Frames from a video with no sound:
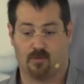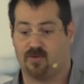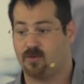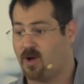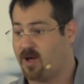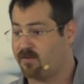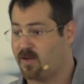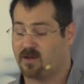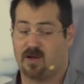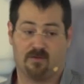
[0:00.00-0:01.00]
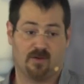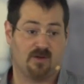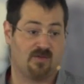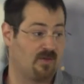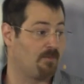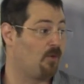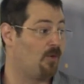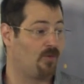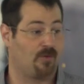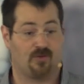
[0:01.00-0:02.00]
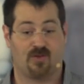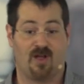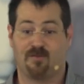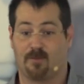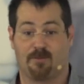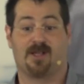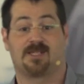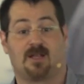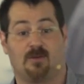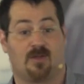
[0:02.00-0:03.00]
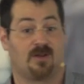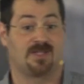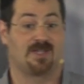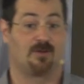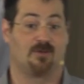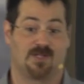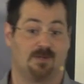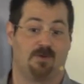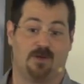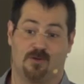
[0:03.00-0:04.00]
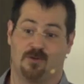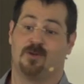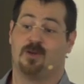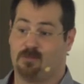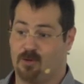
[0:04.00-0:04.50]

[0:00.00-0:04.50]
reason why I've not covered it is simple. There's enough complexity within a single CPU.